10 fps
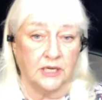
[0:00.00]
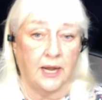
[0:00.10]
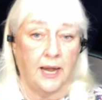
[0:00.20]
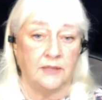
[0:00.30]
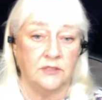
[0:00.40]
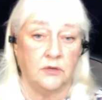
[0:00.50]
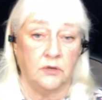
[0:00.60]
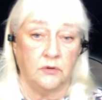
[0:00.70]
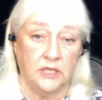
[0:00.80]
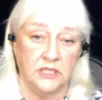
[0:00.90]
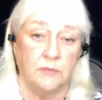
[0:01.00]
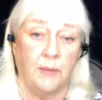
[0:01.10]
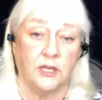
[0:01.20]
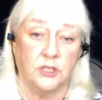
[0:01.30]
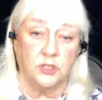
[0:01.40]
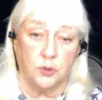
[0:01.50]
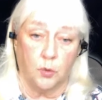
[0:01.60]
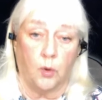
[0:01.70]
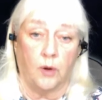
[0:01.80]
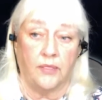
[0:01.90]
Okay. And so you need to make
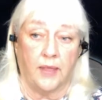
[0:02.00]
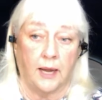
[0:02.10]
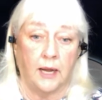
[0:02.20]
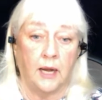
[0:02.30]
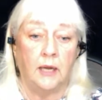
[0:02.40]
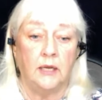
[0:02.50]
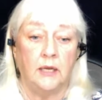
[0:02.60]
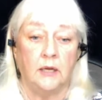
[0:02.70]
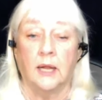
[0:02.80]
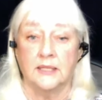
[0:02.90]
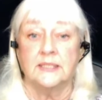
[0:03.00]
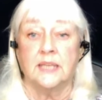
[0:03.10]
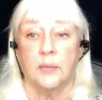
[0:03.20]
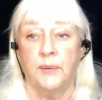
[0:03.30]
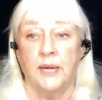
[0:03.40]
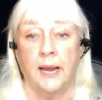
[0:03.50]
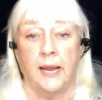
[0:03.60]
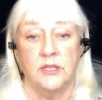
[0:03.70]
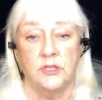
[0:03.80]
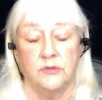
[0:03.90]
sure that you're not skipping
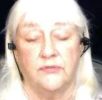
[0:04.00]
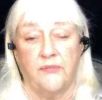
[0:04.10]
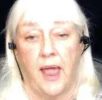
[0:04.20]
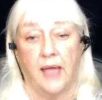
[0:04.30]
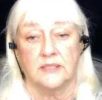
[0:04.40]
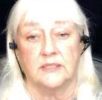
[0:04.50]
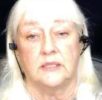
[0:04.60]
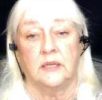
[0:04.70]
ahead too fast.